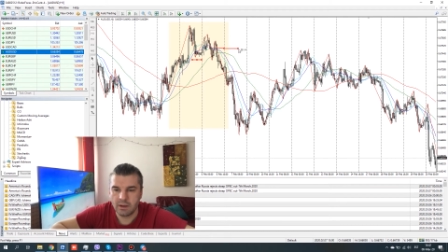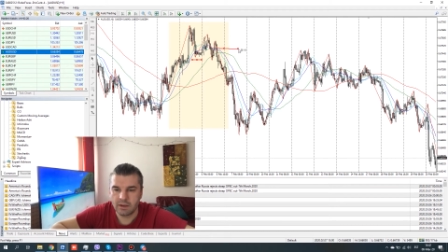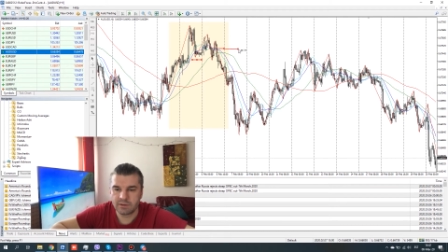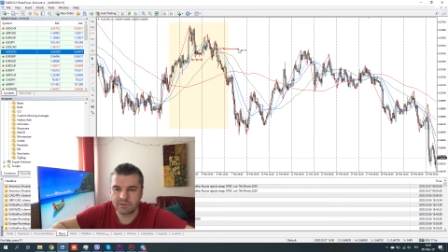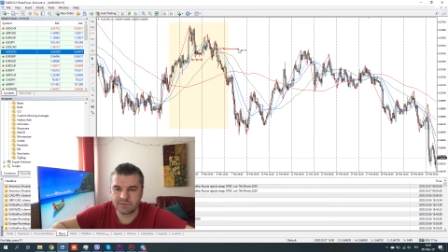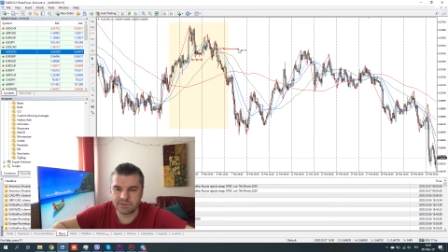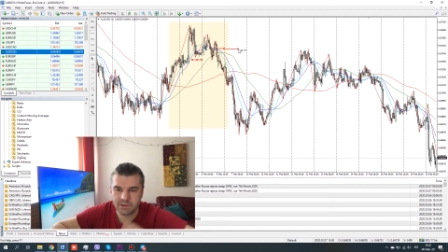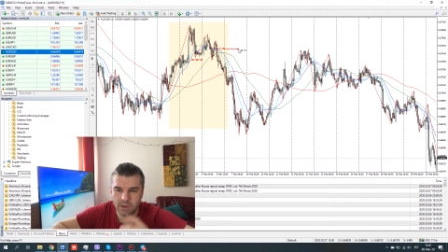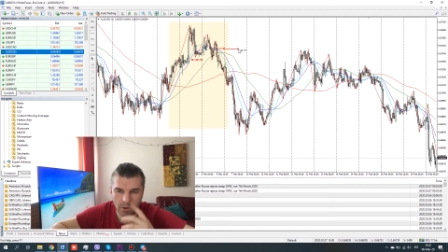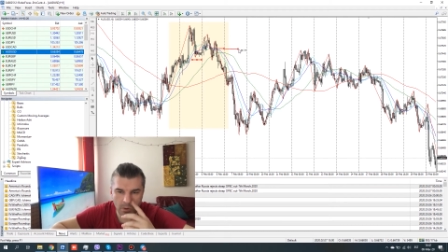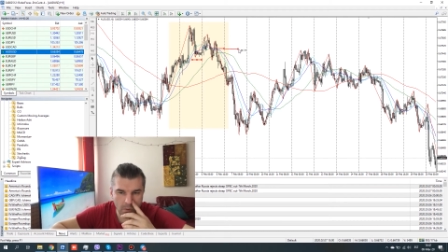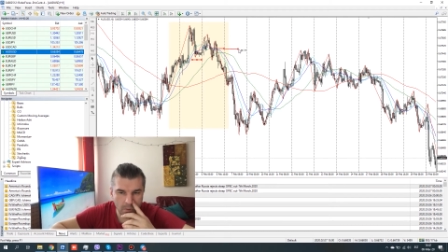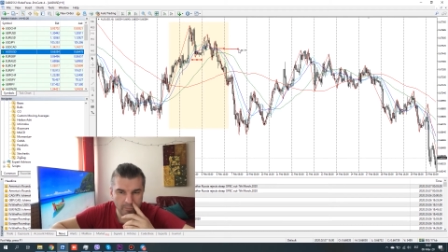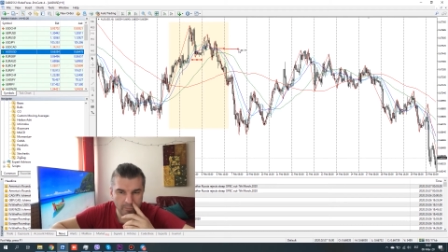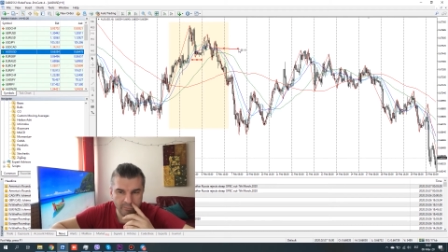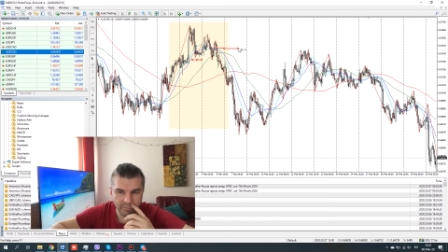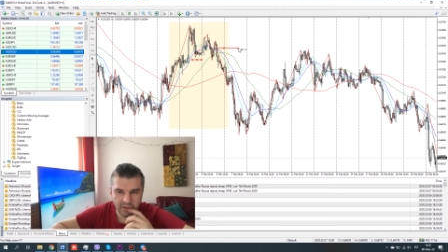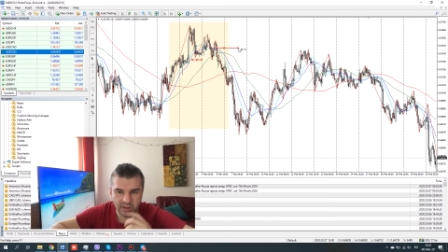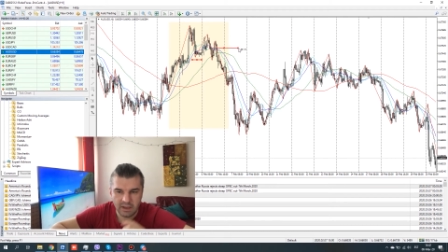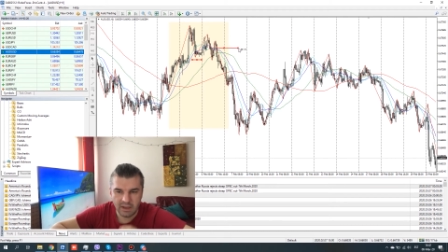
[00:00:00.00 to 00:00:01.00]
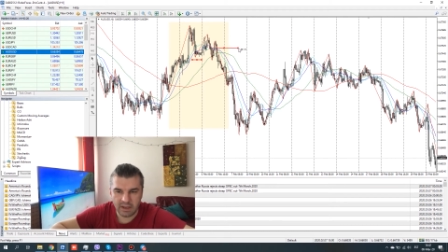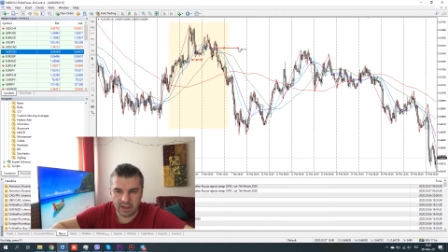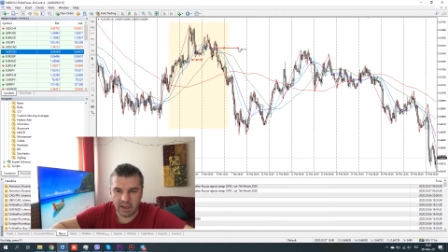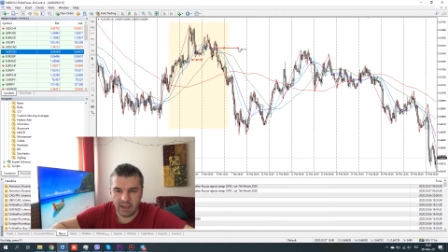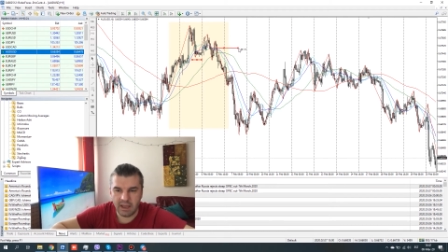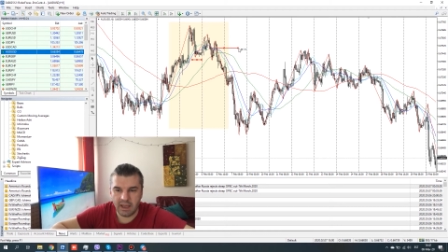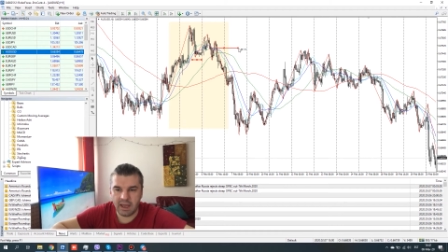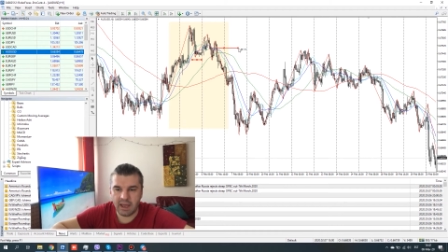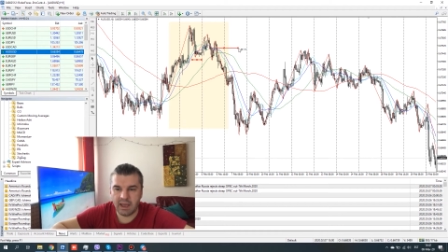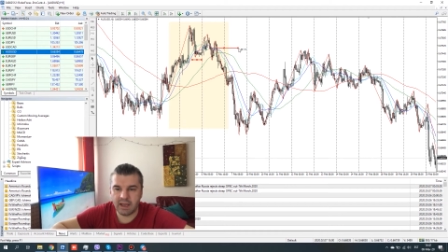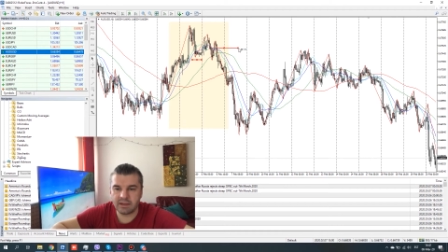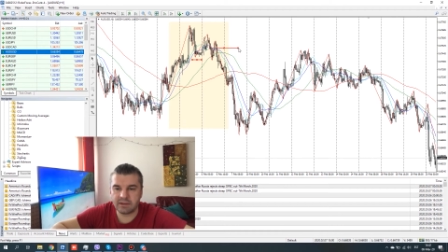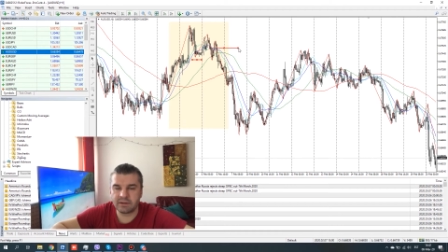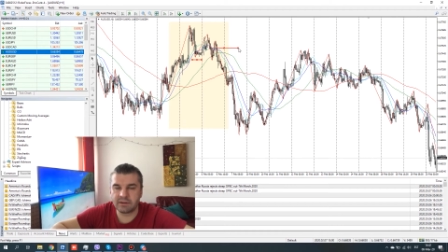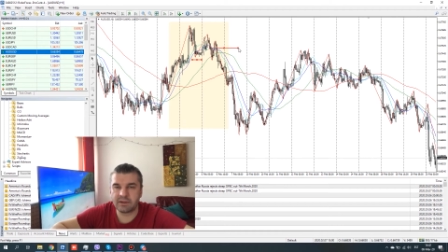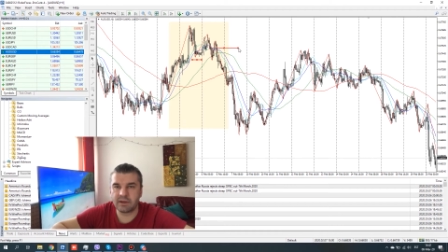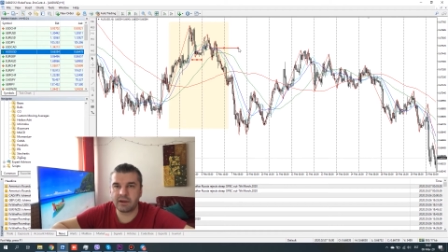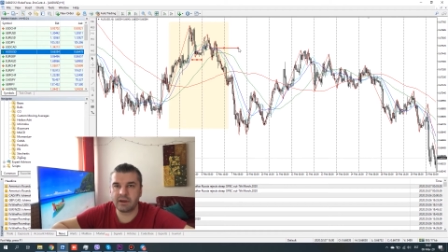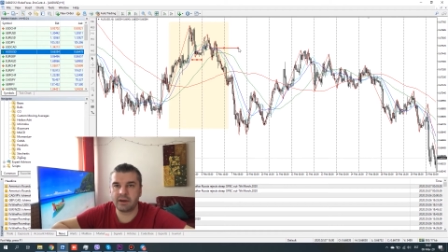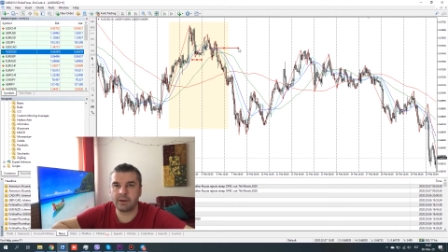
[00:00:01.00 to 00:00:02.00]
So, and
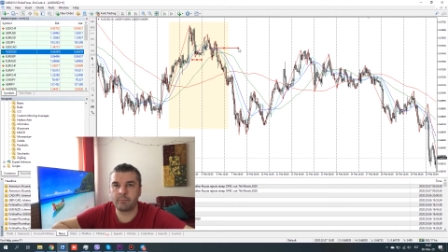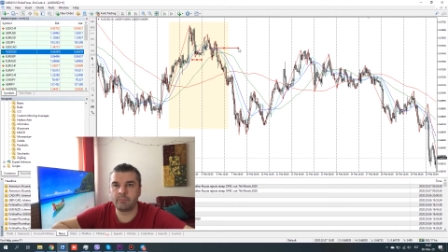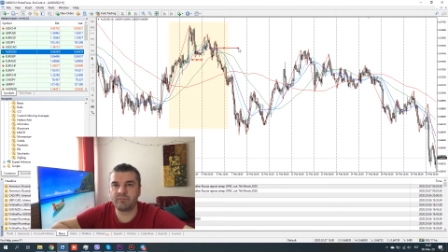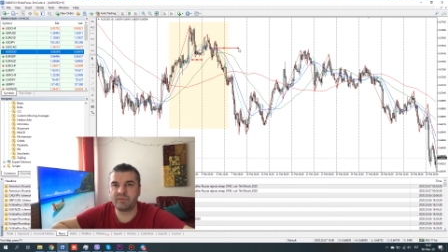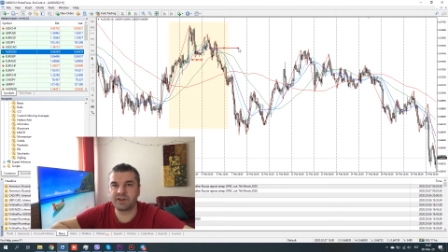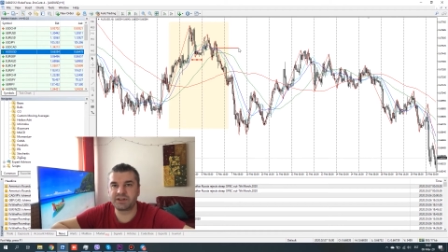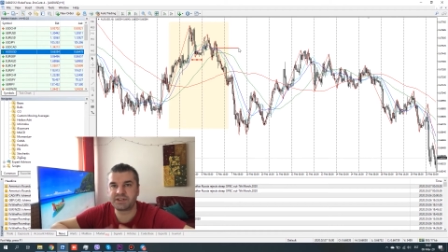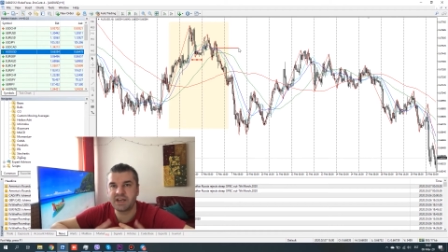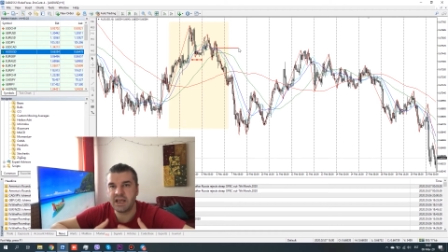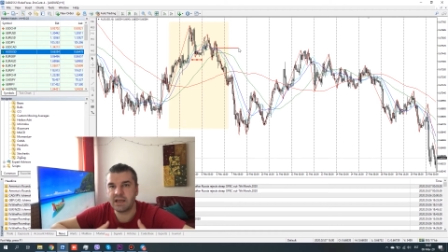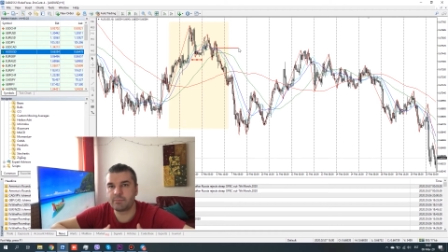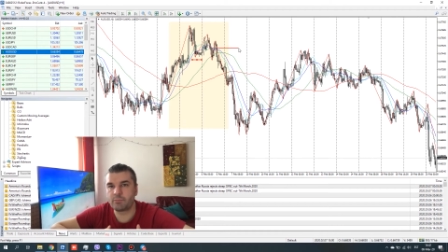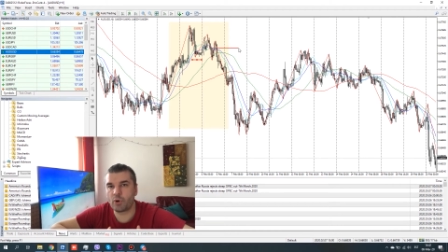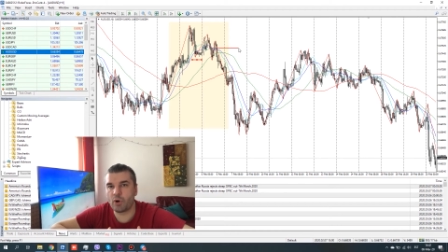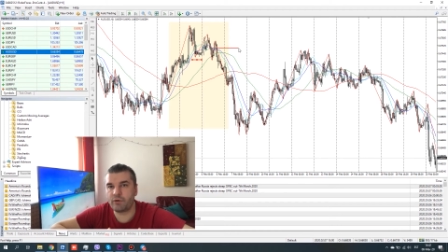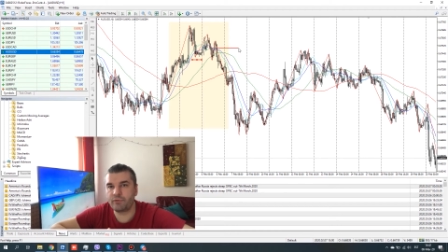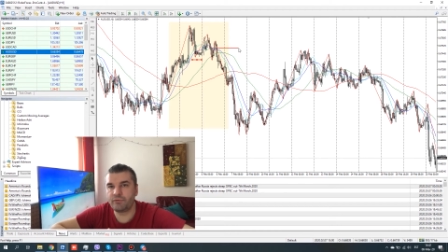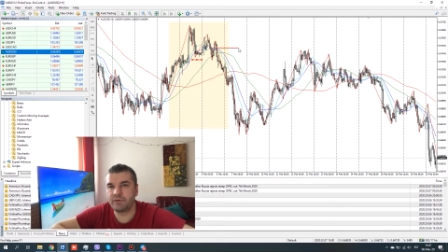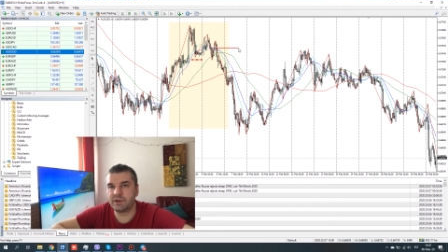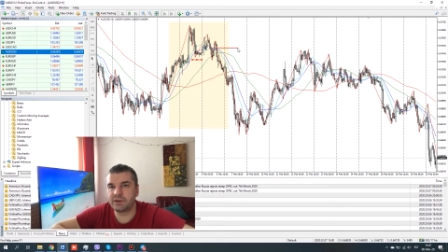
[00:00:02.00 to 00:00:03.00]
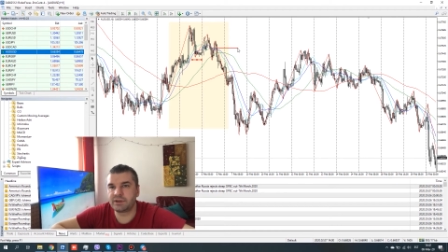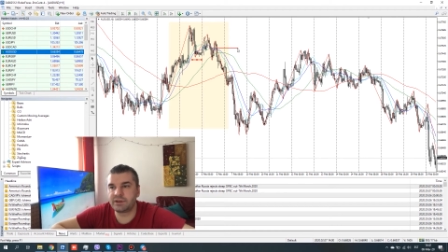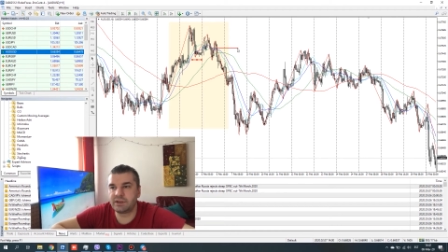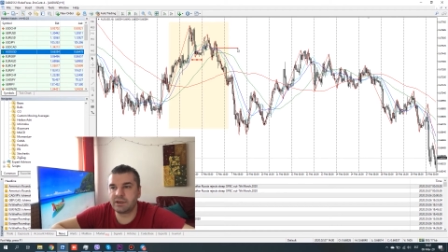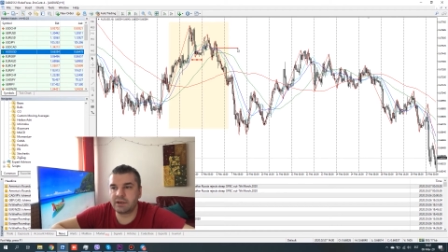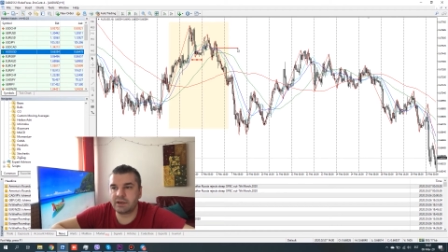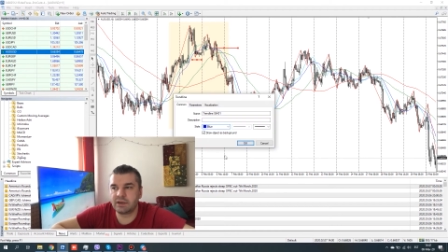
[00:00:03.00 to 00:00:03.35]
the take profit